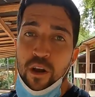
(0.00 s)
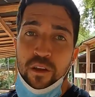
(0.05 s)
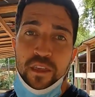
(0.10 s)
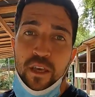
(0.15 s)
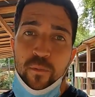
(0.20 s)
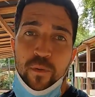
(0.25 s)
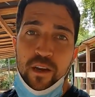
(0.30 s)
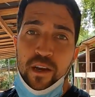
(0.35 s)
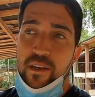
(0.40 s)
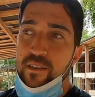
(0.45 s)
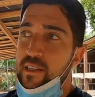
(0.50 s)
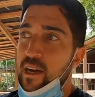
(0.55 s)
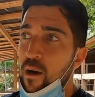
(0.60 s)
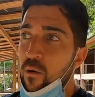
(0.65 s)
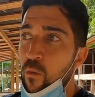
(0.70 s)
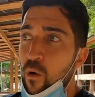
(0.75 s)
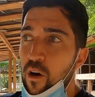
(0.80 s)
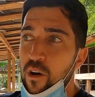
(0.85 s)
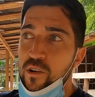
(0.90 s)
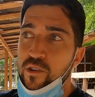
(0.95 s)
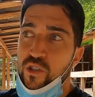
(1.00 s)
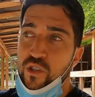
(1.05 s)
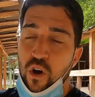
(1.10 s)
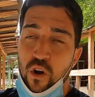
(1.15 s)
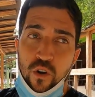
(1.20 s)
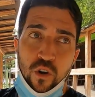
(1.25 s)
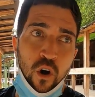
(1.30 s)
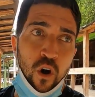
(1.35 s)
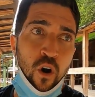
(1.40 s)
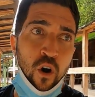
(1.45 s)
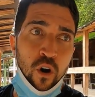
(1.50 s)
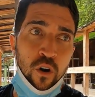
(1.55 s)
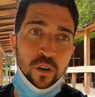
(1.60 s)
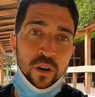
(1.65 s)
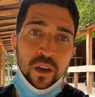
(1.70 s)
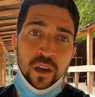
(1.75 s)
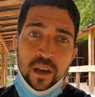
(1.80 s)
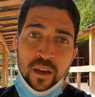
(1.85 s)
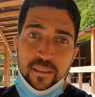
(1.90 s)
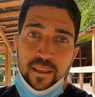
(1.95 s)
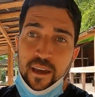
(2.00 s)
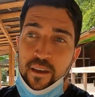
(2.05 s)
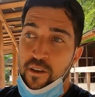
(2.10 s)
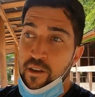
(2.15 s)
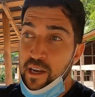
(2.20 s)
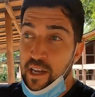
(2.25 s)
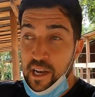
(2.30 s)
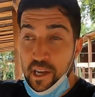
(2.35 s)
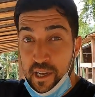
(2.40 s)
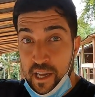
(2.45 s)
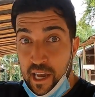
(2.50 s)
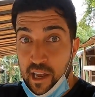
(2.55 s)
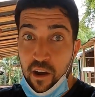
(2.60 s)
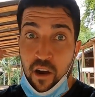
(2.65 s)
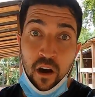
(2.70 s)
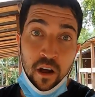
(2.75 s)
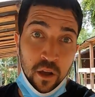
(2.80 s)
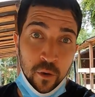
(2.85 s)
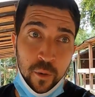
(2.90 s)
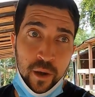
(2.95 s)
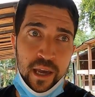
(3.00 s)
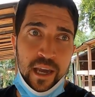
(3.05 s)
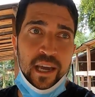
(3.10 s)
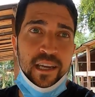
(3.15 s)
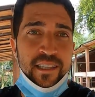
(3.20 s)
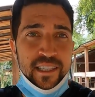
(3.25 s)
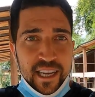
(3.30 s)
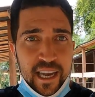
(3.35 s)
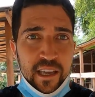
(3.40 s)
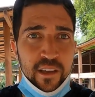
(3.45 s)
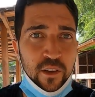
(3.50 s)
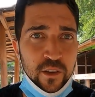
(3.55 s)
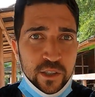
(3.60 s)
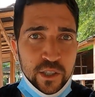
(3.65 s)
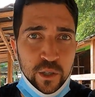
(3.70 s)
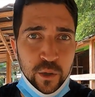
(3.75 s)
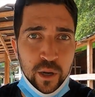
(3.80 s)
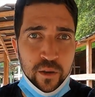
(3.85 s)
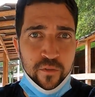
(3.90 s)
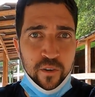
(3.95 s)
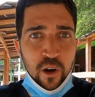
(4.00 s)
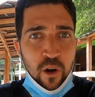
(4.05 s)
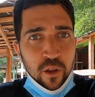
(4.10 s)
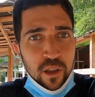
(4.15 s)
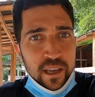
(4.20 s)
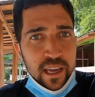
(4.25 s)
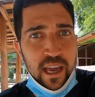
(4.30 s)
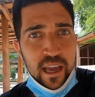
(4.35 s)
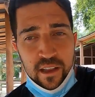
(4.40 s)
worth it because that water is so cold that you need to get all the way in to get used to it. If you're only